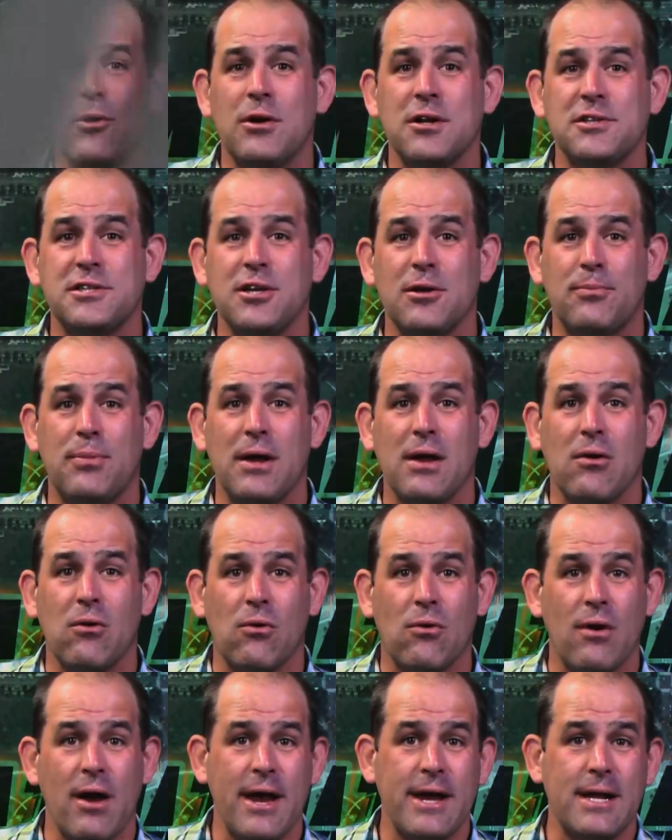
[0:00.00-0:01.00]
You want to see your pet
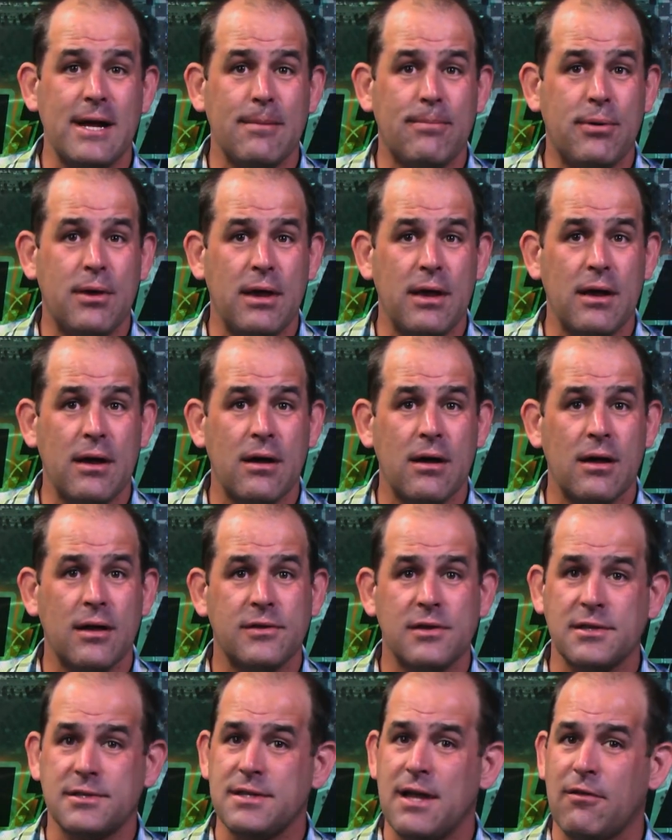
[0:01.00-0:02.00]
right up here? It
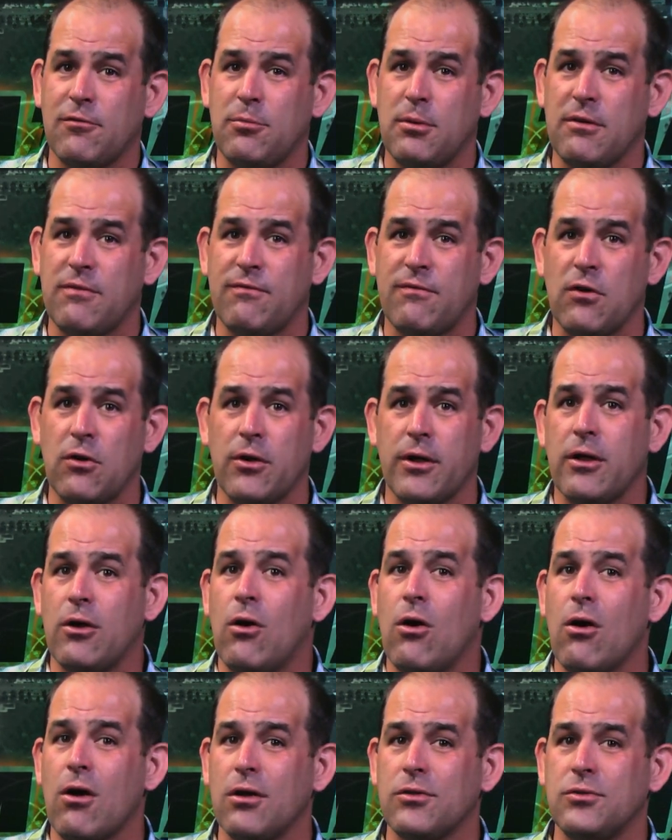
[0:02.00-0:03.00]
doesn't have to be furry
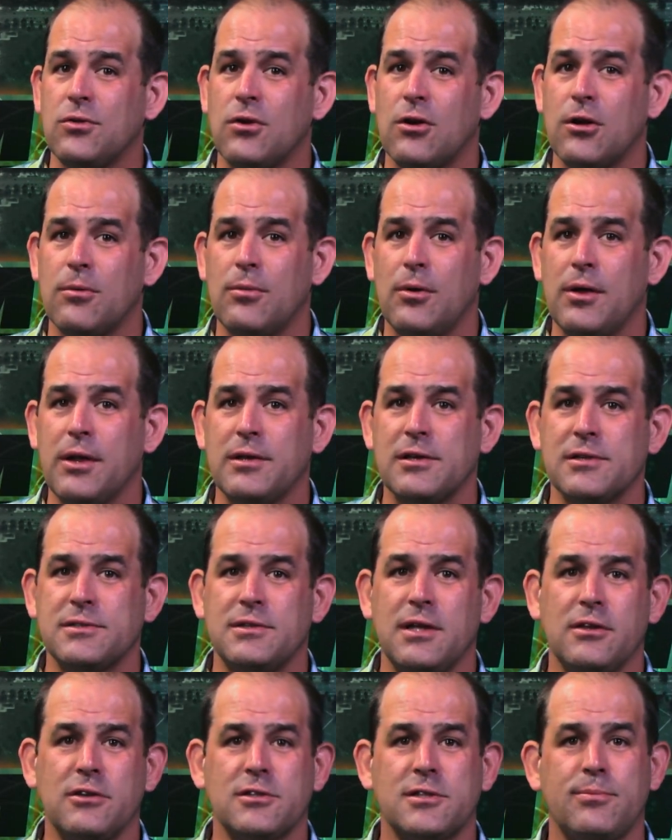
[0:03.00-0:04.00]
or adorable. You just
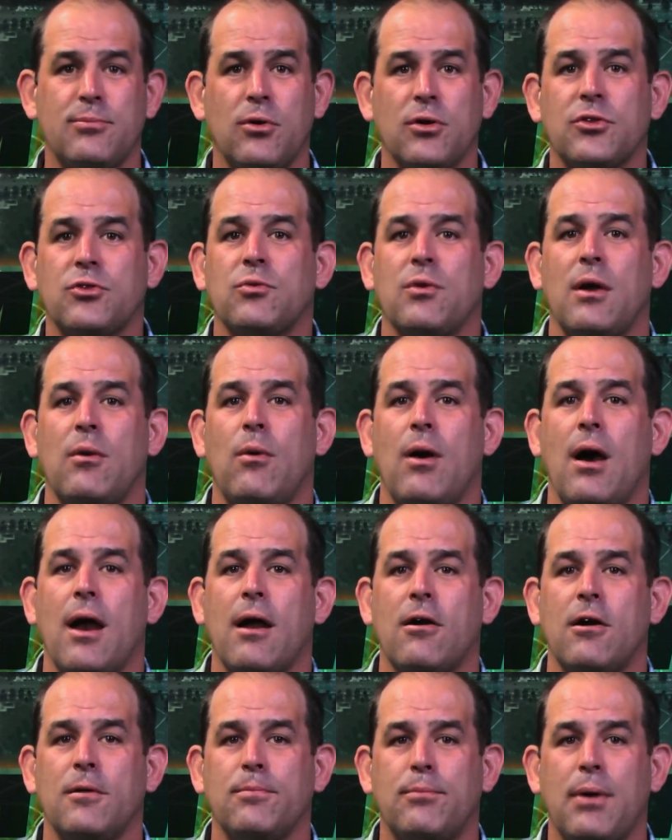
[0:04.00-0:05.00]
need to support
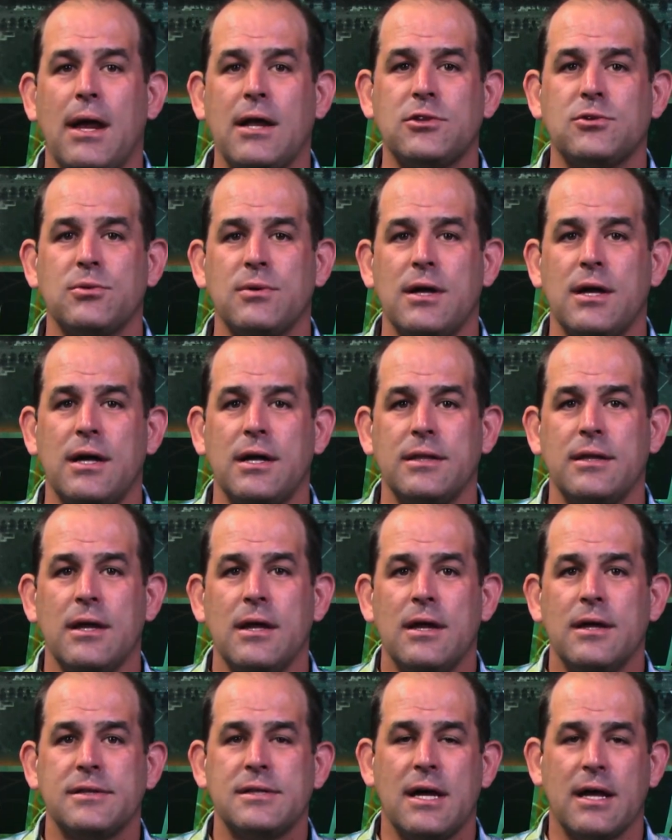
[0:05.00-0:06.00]
ThreatWire on
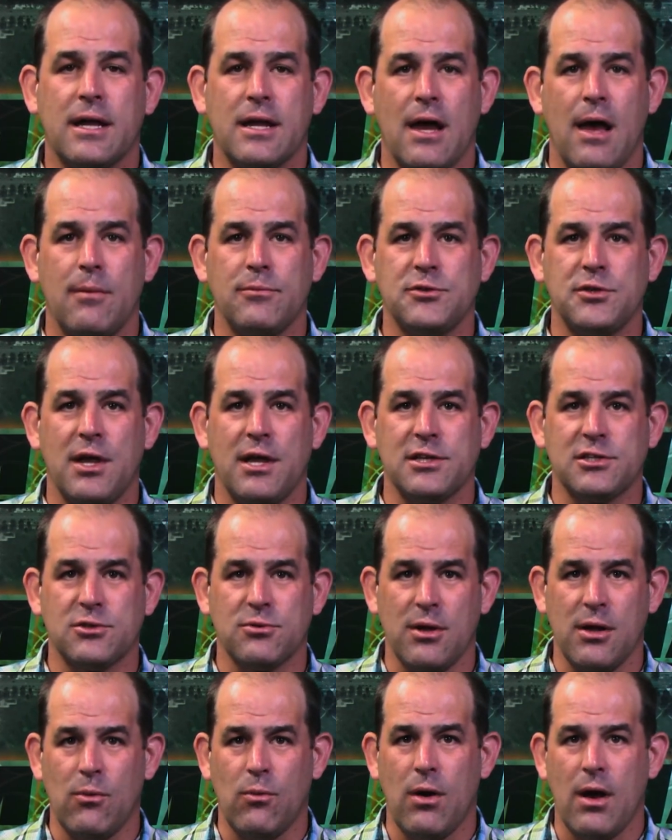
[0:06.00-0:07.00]
patreon.com slash
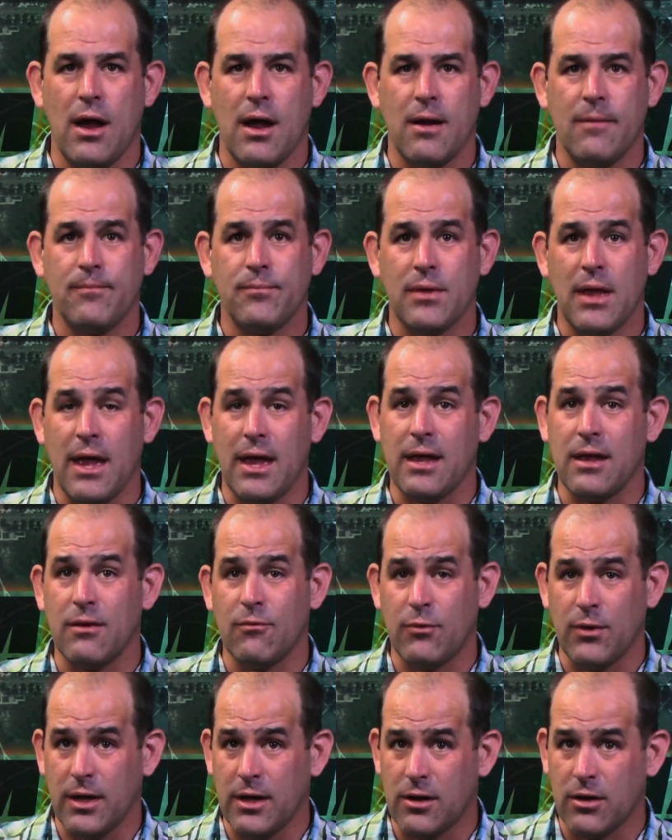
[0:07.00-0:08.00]
ThreatWire. Hey,
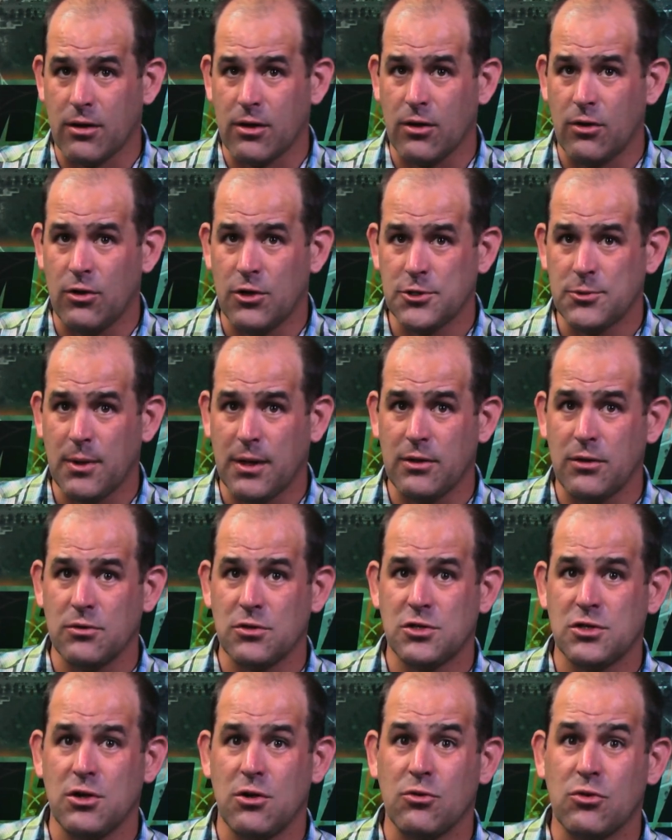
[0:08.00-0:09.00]
if we hit our goals, we can do the
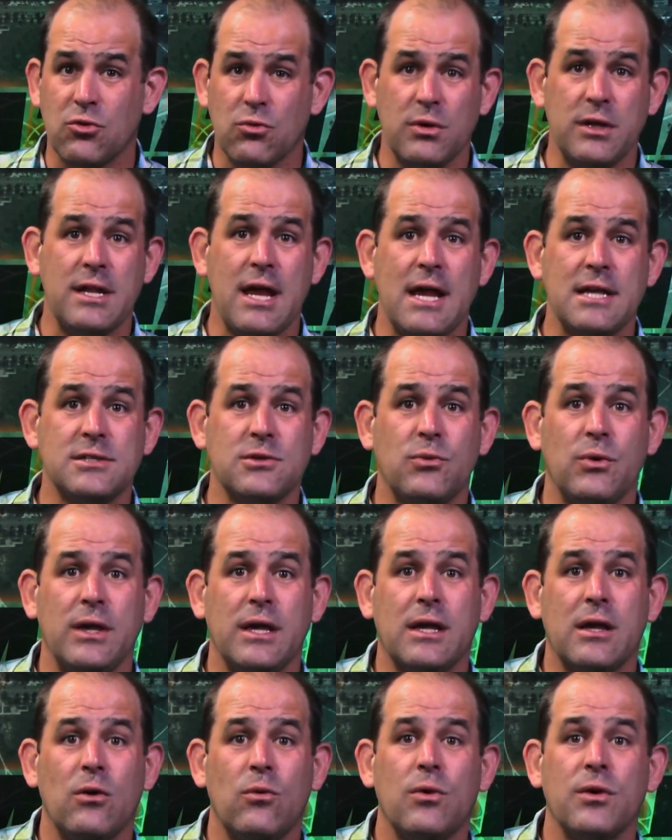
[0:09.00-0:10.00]
show three days a
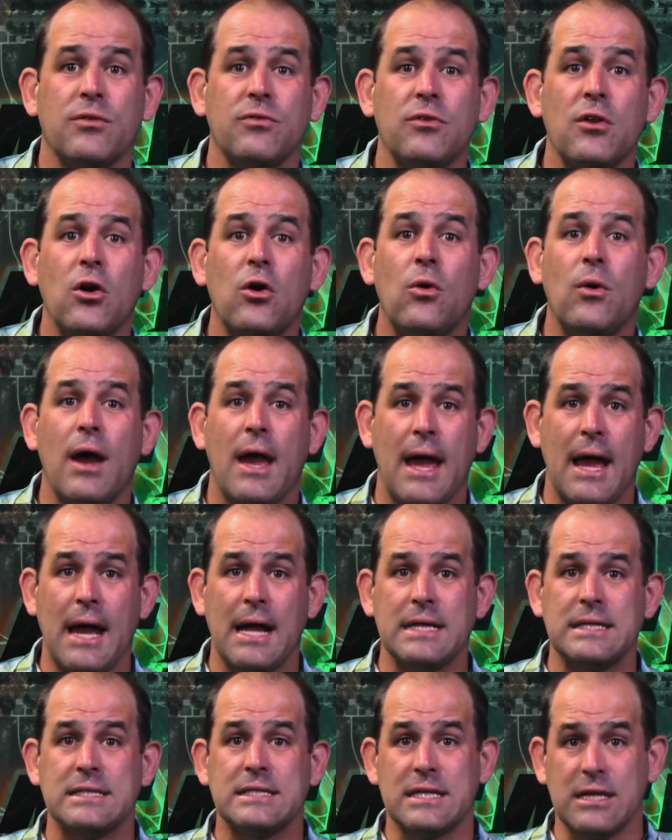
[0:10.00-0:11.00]
week with no
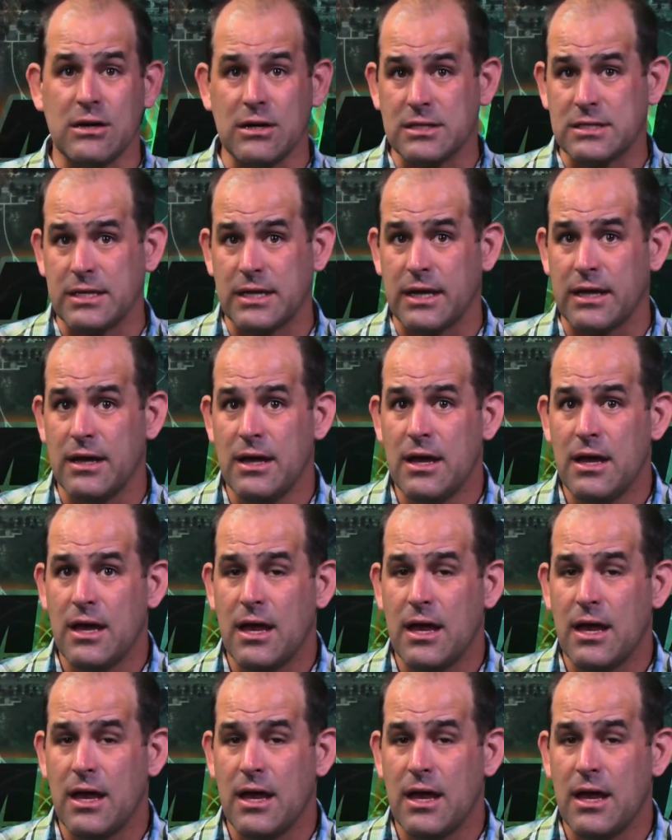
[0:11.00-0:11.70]
ads. Seriously,